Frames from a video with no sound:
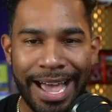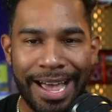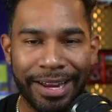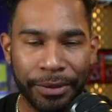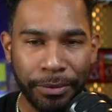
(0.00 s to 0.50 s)

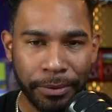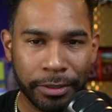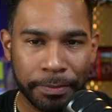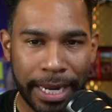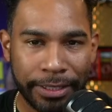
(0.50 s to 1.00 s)
Ooh,
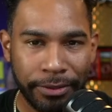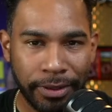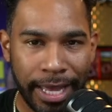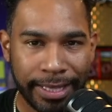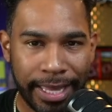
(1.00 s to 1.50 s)
but I do
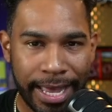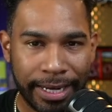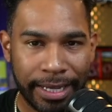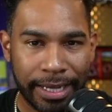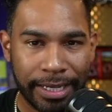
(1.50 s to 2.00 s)
like that
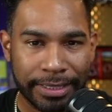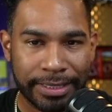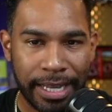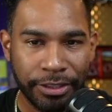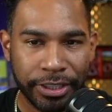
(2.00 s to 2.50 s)

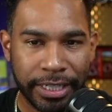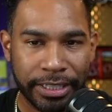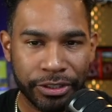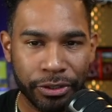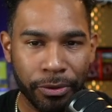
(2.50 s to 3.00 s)
Sanji
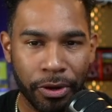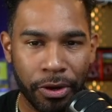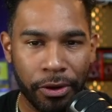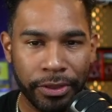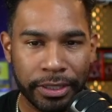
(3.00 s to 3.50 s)
and Zoro
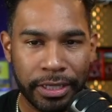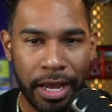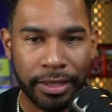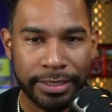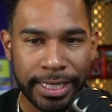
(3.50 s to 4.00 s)
or the
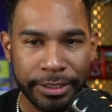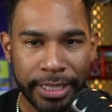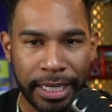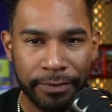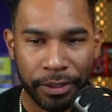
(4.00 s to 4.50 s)
Don. That's actually
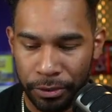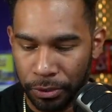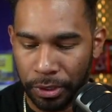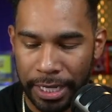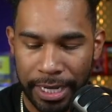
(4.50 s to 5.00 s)
kind of a cool
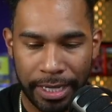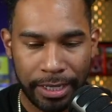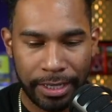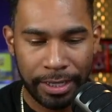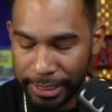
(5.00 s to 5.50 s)

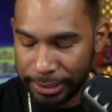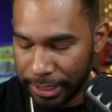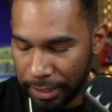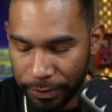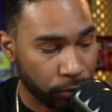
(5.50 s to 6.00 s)

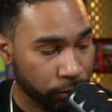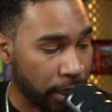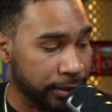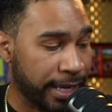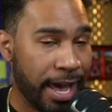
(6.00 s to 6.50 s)
Don
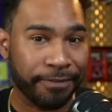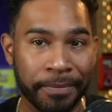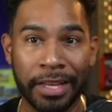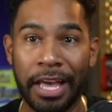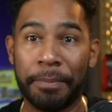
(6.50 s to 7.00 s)
to have.
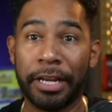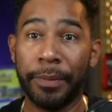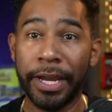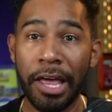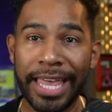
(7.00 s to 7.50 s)
But here we
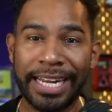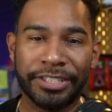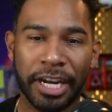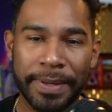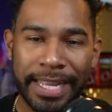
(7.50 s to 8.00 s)
go, ladies and
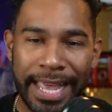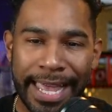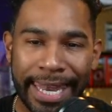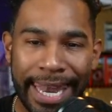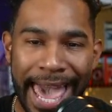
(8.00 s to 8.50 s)
gentlemen.
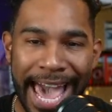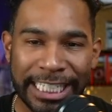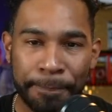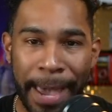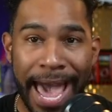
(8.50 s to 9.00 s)

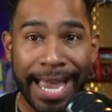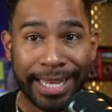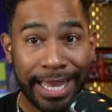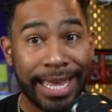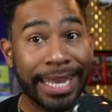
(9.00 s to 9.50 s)
Last pack
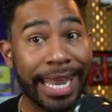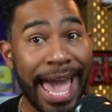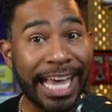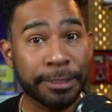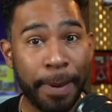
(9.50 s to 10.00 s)

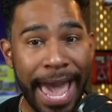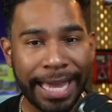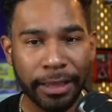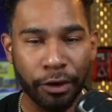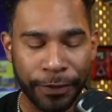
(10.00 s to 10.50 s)

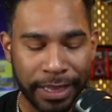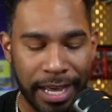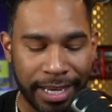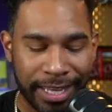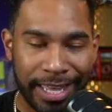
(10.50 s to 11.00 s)
Luffy
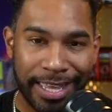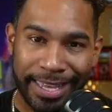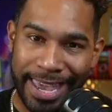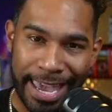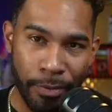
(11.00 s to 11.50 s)
luck.
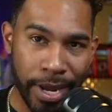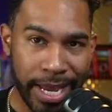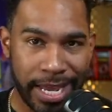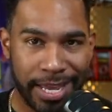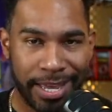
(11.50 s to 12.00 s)
Can
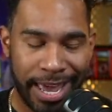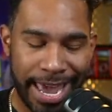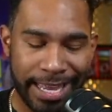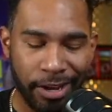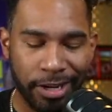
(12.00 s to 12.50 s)
we
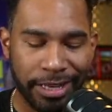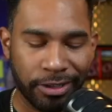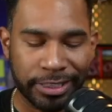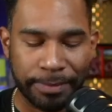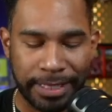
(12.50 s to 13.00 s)
end on a little
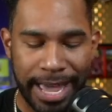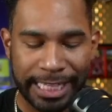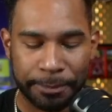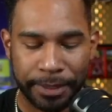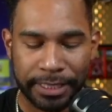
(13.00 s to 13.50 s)
something nice,
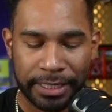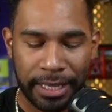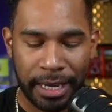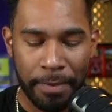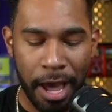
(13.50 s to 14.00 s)
please?
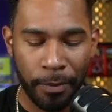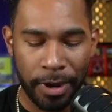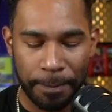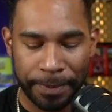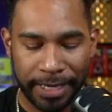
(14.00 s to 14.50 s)
Come on,
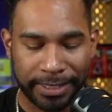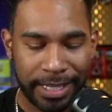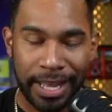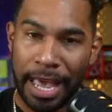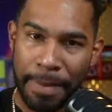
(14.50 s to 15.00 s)
One Piece.
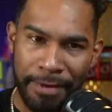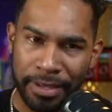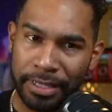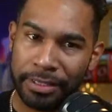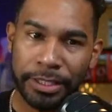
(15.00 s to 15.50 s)

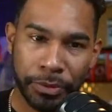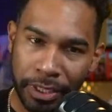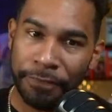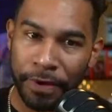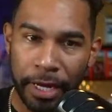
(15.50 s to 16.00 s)
This was a
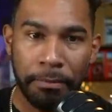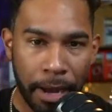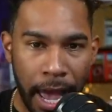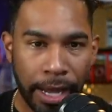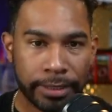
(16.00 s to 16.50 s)
fun
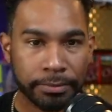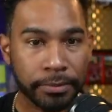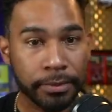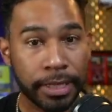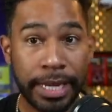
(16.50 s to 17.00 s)
box.
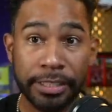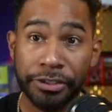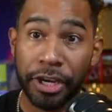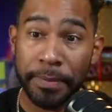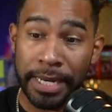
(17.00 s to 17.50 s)
Ladies and
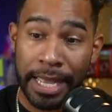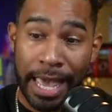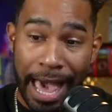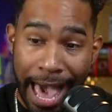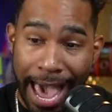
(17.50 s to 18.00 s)
gentlemen,
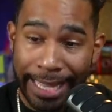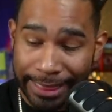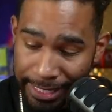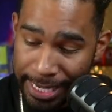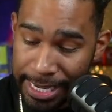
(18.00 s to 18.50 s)
I
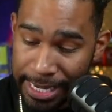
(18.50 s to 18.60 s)
think